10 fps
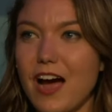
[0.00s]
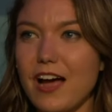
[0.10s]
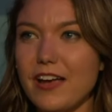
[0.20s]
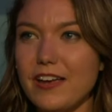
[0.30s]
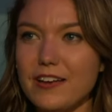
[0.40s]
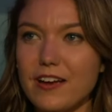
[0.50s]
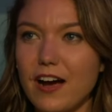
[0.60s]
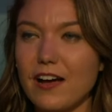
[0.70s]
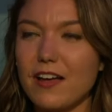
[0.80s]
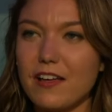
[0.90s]
I
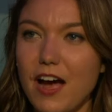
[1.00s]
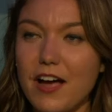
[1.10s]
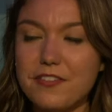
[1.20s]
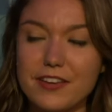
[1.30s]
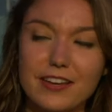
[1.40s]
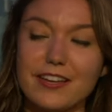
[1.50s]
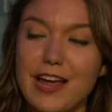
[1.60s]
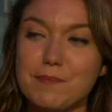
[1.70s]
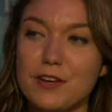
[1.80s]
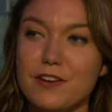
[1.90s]
I think it can
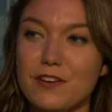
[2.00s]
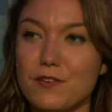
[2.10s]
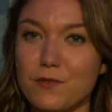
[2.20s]
happen